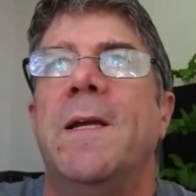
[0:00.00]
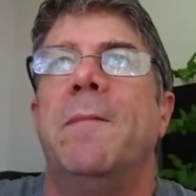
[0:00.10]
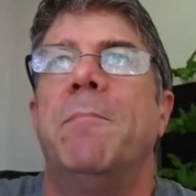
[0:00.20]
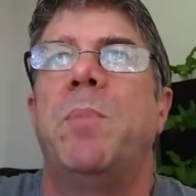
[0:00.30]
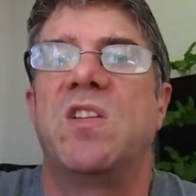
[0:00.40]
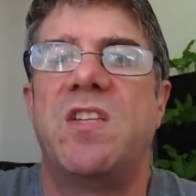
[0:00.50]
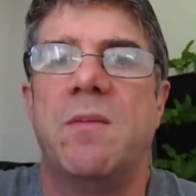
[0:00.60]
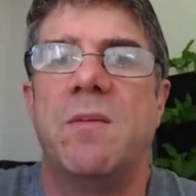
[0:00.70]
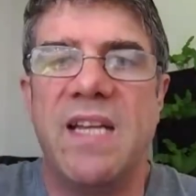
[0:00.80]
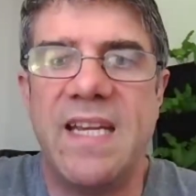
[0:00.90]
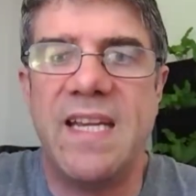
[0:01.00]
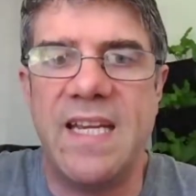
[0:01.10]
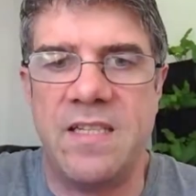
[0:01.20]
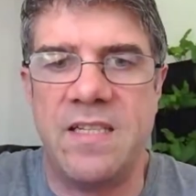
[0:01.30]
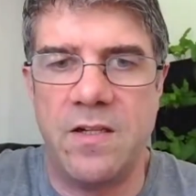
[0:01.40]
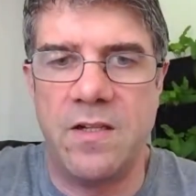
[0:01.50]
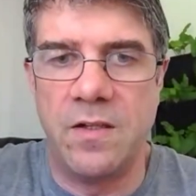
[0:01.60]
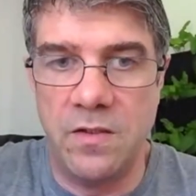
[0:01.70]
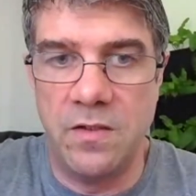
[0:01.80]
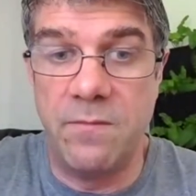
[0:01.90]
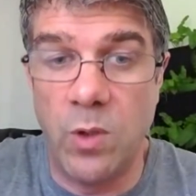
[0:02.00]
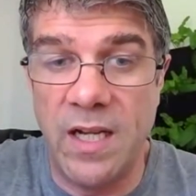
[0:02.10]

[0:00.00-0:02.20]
possibly inconclusive. What I